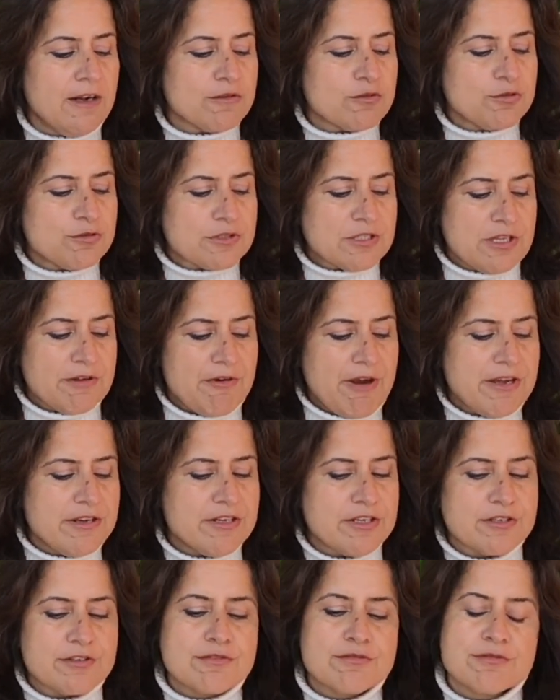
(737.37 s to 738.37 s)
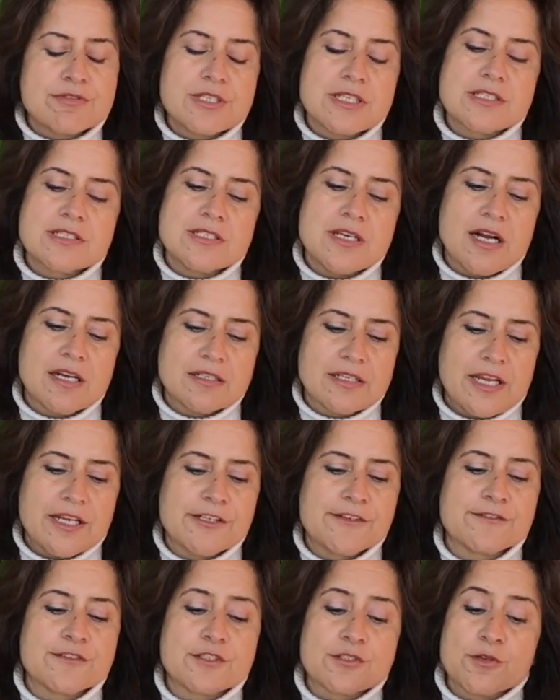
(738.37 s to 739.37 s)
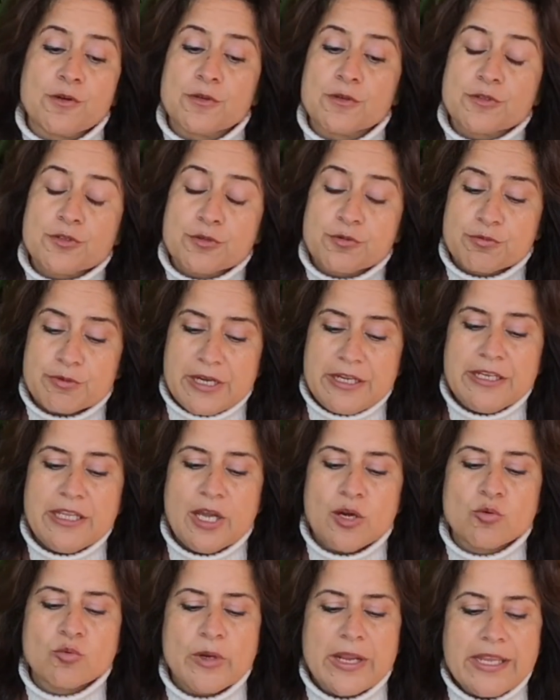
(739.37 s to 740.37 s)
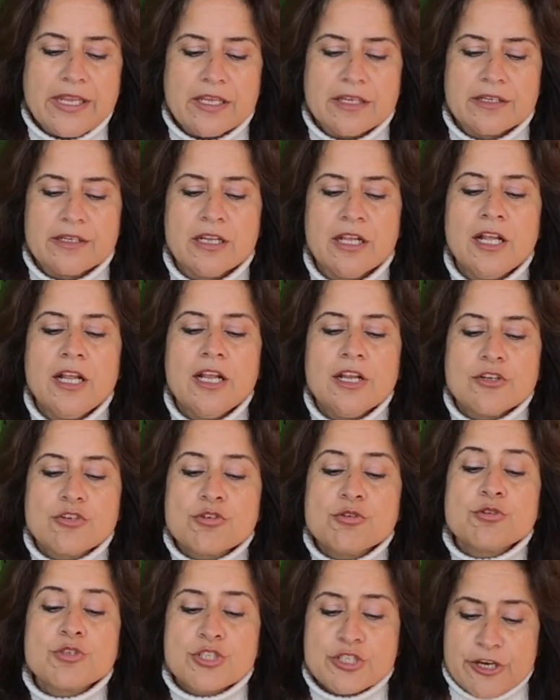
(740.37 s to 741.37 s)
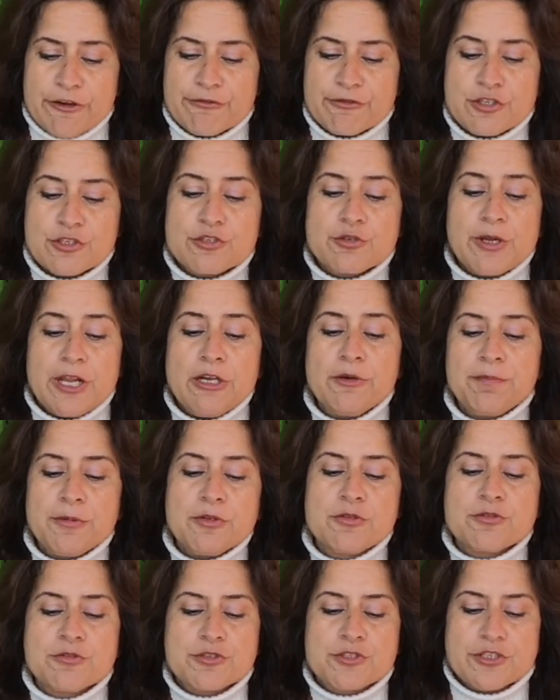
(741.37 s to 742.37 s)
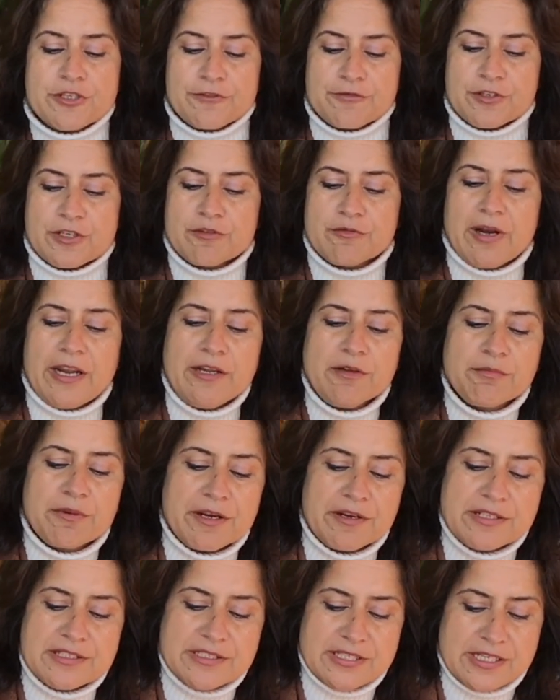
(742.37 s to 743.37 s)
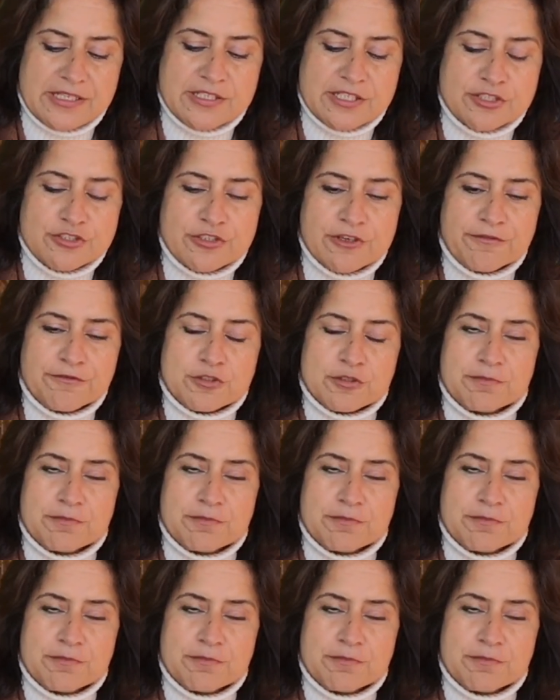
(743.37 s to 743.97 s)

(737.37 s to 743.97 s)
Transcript: To surrender through this dark night of the soul, to really awaken, to shift, to help you to shift, right? Where it says shift or